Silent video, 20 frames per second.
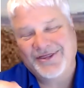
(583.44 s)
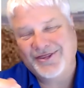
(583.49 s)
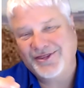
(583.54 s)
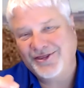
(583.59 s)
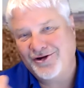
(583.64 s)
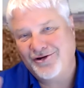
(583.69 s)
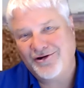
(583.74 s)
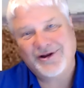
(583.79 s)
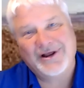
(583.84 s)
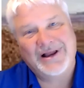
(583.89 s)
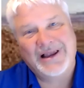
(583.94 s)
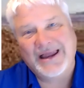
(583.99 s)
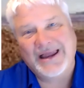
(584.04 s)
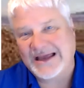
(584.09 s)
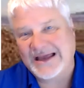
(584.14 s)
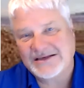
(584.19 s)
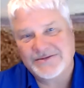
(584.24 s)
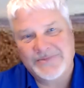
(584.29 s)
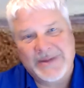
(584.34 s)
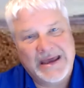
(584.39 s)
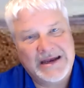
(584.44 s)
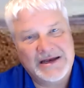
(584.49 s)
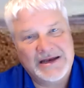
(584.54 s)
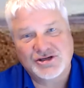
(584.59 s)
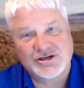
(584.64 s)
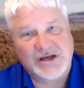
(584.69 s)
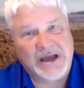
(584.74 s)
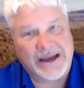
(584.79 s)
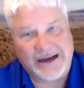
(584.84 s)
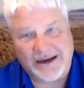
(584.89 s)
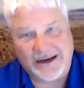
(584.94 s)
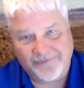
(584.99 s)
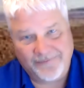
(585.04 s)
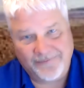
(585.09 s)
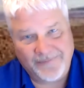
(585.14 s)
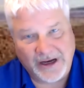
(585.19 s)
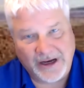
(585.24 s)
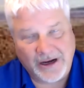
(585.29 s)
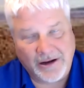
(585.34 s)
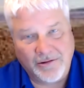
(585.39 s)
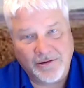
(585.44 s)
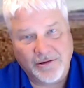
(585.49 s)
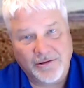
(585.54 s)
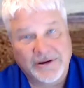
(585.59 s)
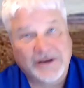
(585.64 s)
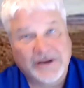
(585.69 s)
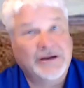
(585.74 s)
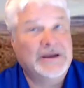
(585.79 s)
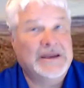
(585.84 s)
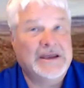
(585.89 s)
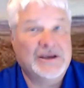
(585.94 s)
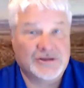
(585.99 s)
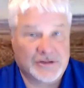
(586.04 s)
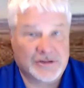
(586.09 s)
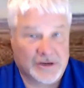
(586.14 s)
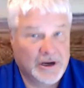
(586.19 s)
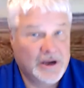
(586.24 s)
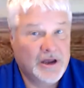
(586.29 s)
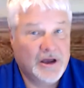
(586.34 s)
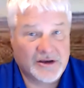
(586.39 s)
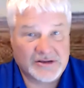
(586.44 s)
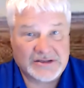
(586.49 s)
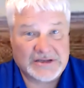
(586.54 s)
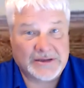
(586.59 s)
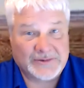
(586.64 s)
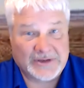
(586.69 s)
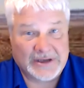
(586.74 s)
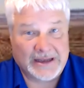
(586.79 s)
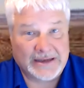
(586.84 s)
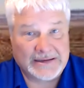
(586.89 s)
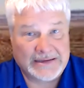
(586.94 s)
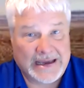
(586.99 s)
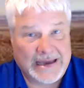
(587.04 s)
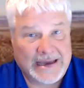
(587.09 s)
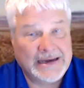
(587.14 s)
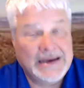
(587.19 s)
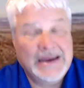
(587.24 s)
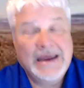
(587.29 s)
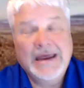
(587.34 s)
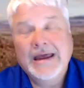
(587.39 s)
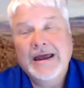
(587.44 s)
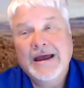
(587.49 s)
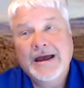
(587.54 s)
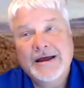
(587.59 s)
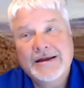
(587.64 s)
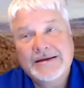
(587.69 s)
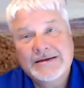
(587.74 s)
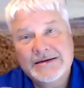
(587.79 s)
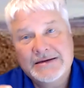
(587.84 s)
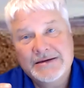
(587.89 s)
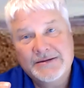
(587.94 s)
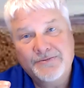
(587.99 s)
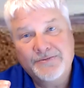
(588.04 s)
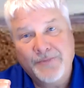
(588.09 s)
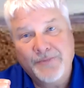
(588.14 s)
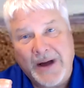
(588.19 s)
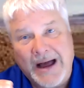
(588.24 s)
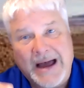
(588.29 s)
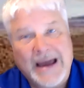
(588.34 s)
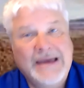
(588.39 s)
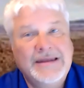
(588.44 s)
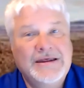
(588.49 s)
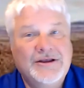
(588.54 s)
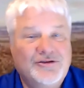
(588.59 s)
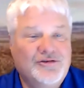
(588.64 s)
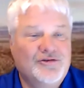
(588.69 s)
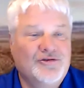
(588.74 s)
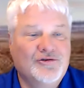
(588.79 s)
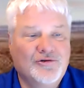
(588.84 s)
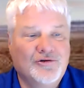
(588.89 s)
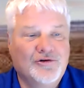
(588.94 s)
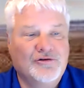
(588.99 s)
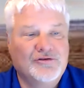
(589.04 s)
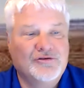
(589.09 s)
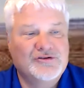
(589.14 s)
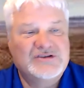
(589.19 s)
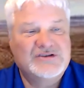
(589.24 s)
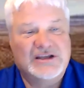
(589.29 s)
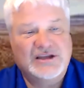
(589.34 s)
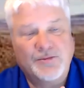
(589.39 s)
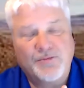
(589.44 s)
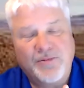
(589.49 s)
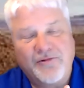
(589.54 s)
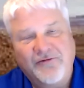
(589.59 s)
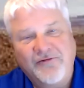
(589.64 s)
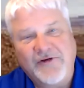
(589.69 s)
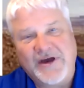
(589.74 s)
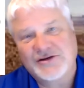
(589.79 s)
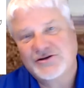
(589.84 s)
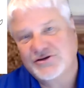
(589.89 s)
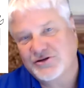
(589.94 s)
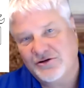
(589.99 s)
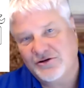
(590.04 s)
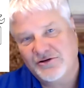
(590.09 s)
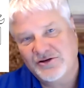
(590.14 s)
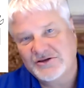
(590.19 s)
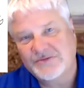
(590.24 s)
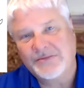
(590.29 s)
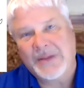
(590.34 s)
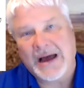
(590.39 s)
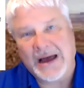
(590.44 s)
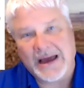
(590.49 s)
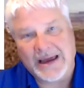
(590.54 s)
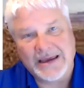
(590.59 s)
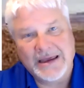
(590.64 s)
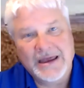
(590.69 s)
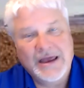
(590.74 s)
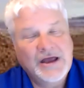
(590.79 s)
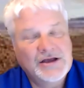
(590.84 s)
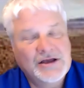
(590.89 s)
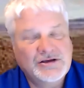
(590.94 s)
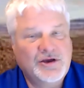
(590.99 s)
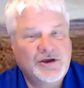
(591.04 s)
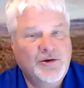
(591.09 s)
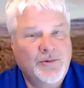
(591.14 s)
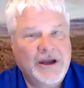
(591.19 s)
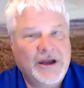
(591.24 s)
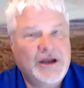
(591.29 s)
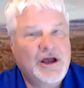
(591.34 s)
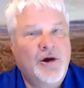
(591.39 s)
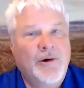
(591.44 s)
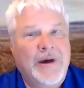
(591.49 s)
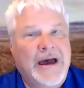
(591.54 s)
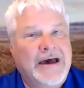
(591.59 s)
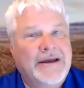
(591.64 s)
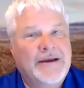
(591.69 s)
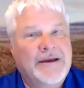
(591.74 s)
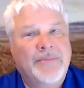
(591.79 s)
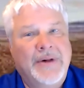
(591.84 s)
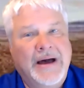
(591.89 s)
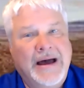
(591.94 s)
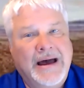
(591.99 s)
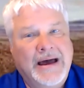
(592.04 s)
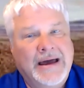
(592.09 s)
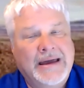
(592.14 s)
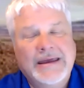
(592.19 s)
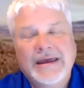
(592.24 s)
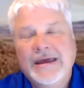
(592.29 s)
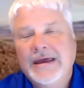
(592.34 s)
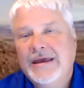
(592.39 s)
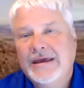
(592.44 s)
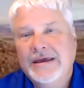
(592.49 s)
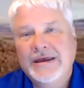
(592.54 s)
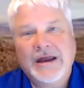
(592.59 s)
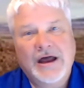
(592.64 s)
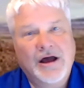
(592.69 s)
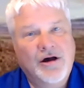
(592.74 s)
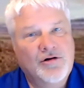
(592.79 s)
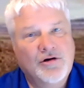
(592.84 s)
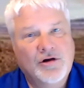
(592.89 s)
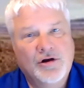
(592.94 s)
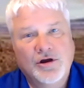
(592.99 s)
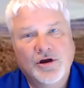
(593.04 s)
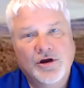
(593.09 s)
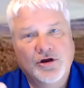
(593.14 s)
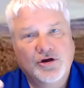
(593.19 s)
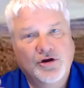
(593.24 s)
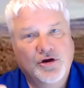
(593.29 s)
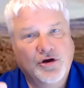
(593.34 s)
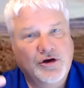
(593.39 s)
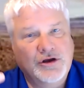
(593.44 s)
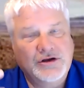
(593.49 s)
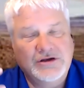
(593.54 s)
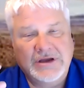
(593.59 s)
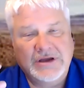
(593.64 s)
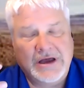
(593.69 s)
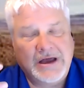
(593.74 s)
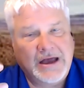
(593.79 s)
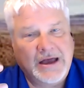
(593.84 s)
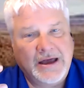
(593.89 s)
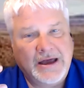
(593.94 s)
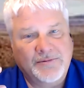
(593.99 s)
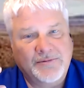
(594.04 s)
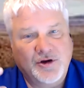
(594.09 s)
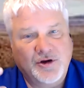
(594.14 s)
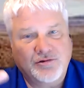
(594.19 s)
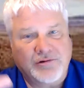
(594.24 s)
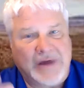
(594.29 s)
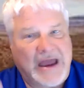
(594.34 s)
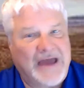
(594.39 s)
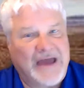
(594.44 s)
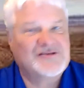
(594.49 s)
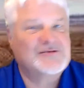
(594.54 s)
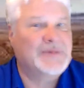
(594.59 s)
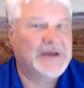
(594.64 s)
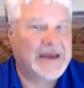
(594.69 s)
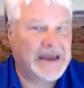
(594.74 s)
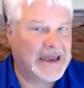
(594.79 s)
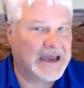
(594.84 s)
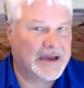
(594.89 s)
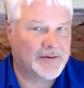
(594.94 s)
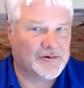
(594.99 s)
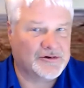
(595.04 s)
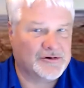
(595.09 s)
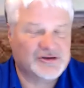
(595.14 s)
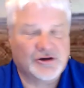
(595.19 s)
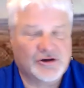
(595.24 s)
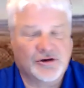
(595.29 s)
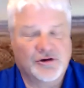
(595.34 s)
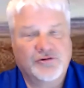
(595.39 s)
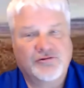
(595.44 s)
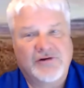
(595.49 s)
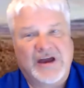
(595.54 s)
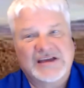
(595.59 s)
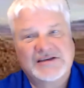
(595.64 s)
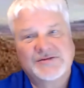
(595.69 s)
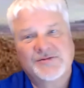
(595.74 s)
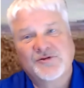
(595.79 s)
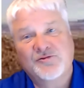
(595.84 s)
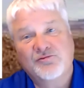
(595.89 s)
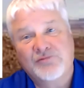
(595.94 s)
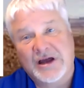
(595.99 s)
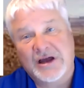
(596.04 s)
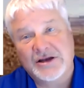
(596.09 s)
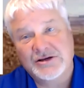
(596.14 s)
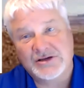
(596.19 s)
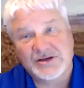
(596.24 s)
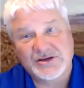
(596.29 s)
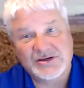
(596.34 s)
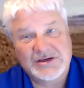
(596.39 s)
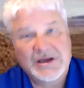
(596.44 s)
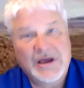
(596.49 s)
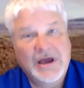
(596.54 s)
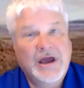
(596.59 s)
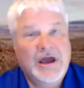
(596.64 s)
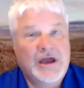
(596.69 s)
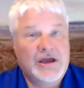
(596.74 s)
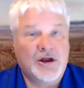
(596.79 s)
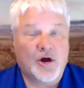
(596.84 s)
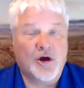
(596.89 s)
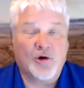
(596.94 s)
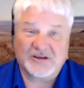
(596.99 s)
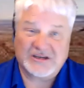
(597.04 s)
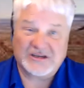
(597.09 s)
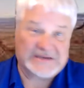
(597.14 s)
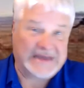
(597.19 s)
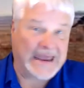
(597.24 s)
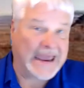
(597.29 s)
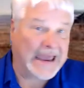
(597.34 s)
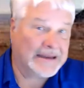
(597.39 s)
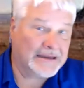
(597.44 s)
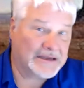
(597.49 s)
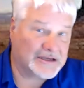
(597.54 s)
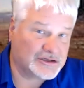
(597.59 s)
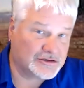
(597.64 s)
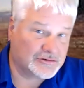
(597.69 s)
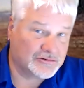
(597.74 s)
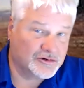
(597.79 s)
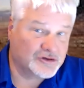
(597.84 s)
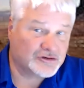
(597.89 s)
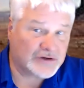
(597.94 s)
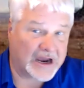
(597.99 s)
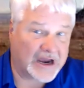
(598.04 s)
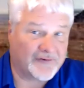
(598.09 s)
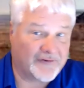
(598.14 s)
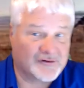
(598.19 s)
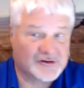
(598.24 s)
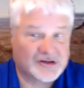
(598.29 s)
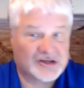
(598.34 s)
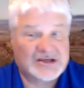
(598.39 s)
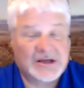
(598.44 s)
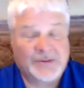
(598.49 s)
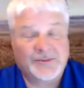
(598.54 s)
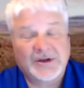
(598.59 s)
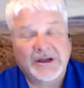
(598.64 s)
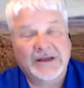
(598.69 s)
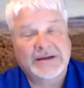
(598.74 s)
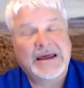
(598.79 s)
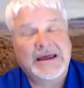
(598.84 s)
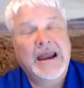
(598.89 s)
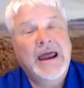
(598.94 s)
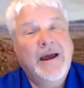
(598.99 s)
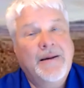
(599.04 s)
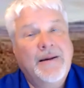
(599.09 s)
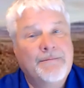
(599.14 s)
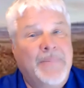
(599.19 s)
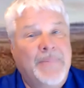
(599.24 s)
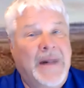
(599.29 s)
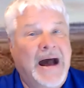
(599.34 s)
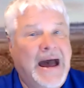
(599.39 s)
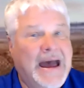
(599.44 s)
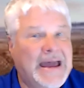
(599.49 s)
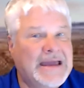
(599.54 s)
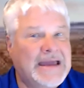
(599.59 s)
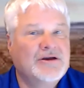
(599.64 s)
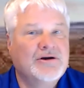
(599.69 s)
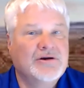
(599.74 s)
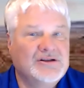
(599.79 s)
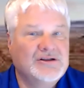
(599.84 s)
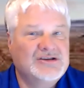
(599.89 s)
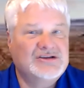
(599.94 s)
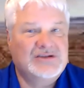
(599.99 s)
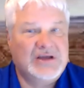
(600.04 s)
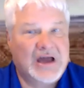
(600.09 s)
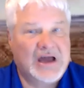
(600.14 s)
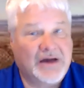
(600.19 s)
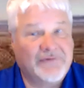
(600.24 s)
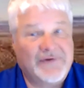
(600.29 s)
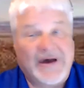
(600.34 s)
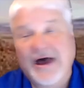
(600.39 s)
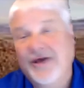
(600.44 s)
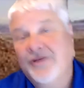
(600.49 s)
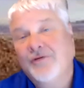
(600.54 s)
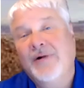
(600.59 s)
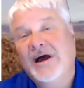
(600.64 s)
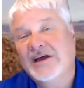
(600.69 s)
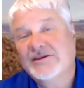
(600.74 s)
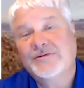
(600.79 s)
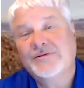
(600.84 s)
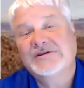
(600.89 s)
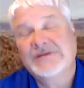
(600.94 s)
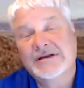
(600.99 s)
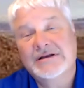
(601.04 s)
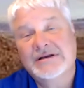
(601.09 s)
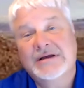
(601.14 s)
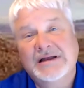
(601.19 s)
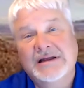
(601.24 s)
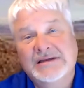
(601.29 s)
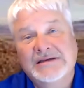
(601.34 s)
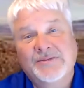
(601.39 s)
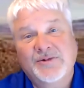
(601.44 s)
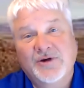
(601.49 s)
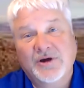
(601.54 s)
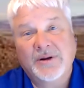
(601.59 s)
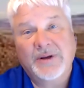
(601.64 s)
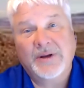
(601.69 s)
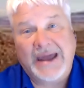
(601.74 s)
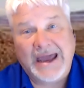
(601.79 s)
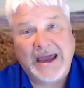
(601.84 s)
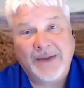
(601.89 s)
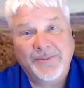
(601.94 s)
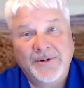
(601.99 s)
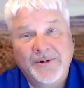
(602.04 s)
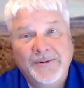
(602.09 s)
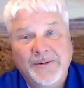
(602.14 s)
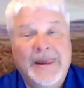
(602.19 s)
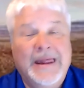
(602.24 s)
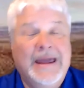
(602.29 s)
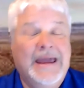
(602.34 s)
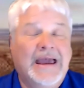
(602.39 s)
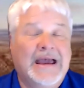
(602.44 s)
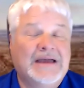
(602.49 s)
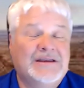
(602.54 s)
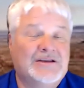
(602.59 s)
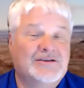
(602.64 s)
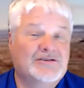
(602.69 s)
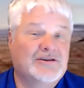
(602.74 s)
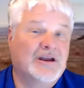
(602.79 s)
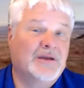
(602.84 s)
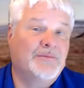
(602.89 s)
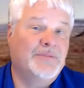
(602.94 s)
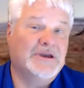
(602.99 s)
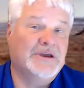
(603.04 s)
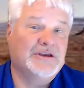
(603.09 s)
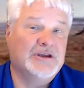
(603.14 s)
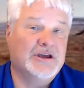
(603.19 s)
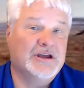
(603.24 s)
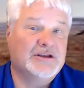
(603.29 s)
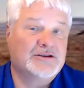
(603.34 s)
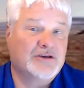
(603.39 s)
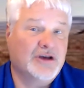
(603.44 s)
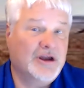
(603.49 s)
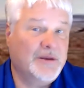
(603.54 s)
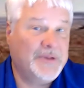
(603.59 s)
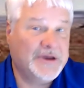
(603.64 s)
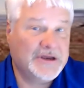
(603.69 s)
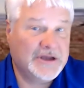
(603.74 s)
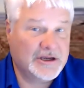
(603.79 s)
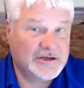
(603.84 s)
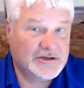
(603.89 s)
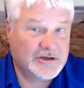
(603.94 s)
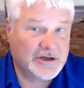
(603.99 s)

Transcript: third class made in China, you know, or Indonesia or something like that. Buy the tools that the professionals buy. So you want to go out and buy you know, good uh, um, craftsman hammers or craftsman wrenches, you know, or Stanley screwdrivers or something like that. Buy good stuff. Otherwise, what ends up going to happen is it's going to be it's going to be it's